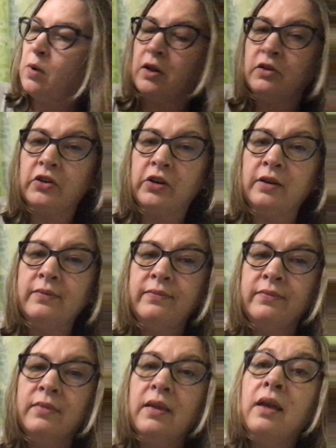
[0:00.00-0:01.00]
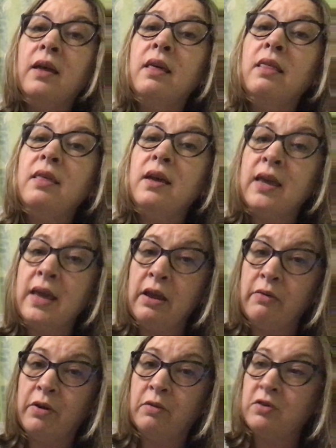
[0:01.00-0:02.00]
Walter, the
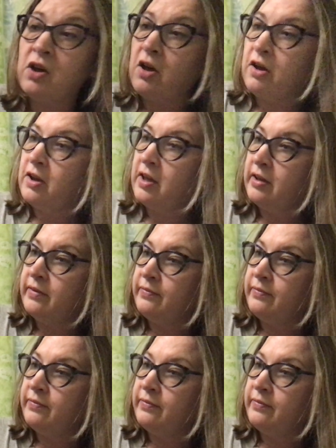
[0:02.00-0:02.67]
hero dog.